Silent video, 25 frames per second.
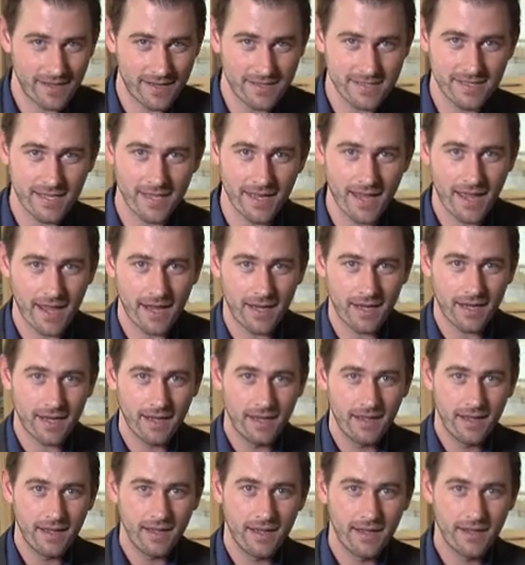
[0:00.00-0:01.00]
is today.
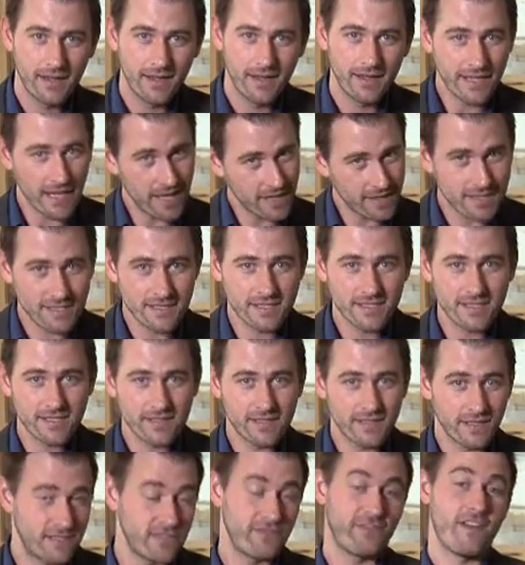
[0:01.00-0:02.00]

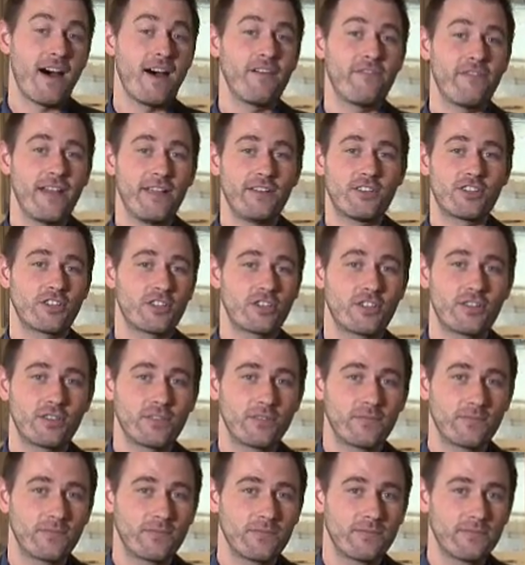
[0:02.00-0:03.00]
Yes, it's
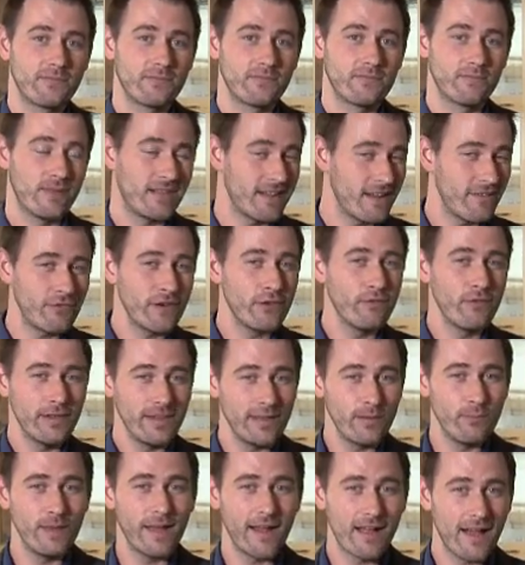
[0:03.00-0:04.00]
far-fetched, but every
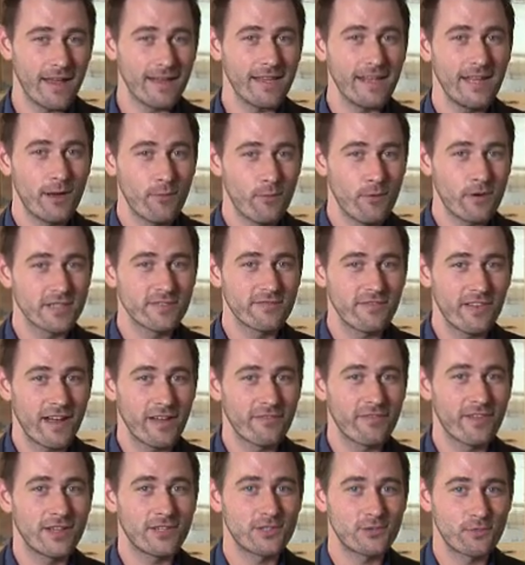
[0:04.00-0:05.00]
really big idea was
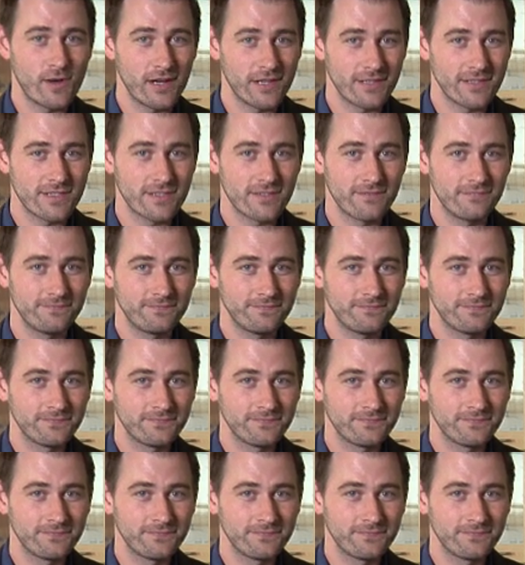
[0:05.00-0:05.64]
far-fetched once.